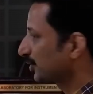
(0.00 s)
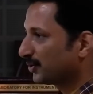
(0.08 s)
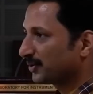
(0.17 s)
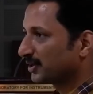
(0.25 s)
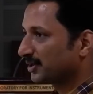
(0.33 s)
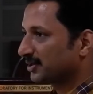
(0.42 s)
don't
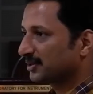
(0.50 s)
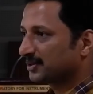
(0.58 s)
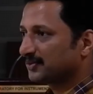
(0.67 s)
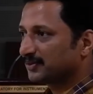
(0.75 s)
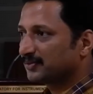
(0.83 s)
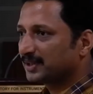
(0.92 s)
know
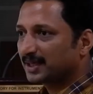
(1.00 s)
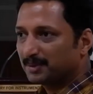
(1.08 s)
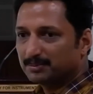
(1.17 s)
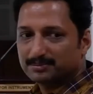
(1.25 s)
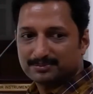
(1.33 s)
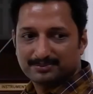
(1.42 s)
whether I
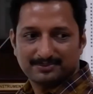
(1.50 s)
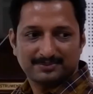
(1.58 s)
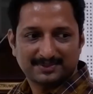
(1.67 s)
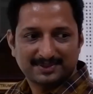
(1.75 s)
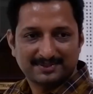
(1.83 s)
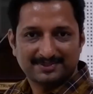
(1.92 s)
am
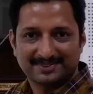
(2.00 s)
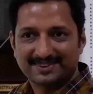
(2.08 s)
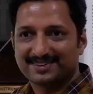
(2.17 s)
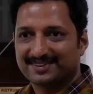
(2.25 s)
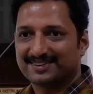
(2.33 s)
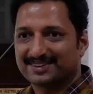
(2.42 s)

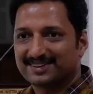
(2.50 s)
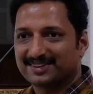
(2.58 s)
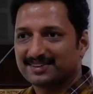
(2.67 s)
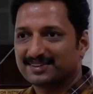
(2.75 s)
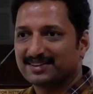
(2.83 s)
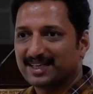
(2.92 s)

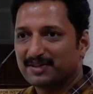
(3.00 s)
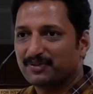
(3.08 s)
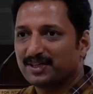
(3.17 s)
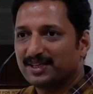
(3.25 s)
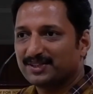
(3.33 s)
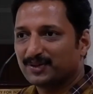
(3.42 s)

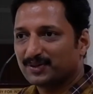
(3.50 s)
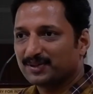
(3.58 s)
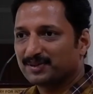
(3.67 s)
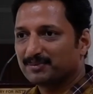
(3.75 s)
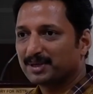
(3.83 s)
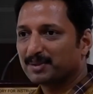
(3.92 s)
clarifying it or
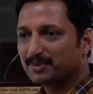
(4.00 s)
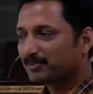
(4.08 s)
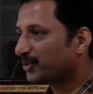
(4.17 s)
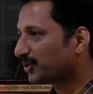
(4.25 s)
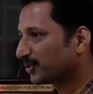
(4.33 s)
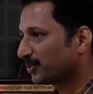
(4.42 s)
making it
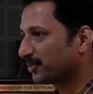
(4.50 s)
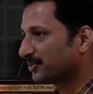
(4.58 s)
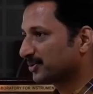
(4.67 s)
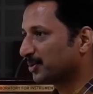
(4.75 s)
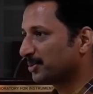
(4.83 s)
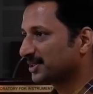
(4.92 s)
more
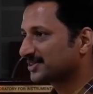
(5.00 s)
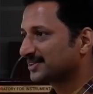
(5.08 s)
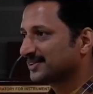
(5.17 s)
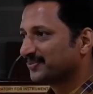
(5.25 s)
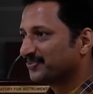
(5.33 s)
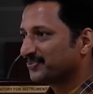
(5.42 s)
complex.
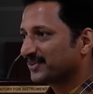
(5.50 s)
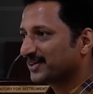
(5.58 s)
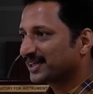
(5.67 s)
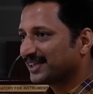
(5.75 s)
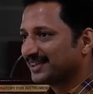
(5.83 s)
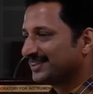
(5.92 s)

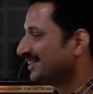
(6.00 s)
Okay.